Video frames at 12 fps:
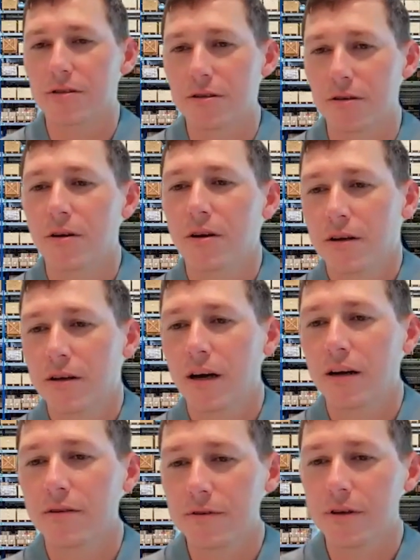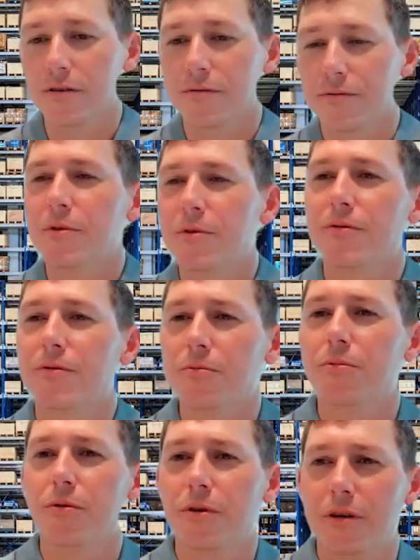So kind of, from your
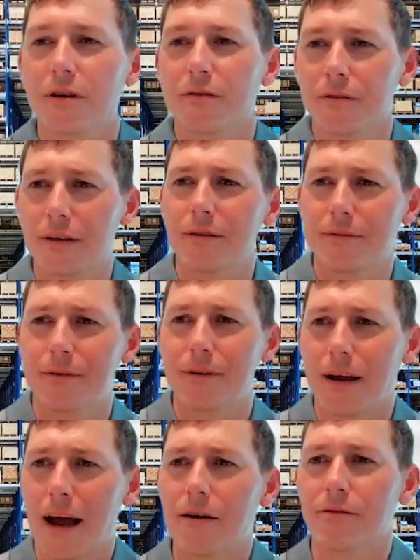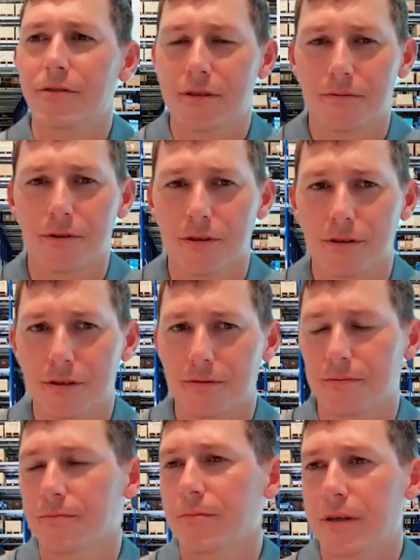viewpoint, how is this really just
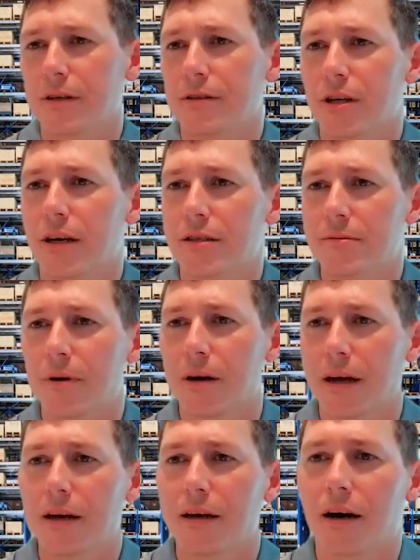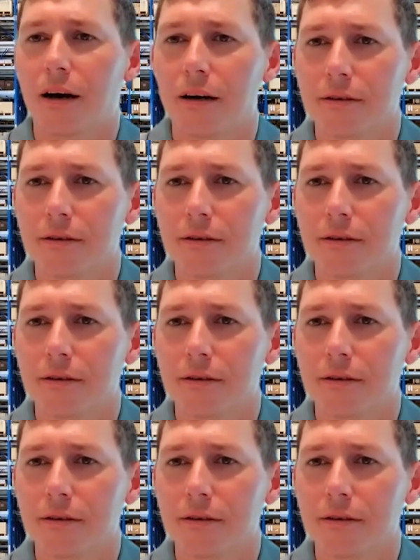being changed by AI?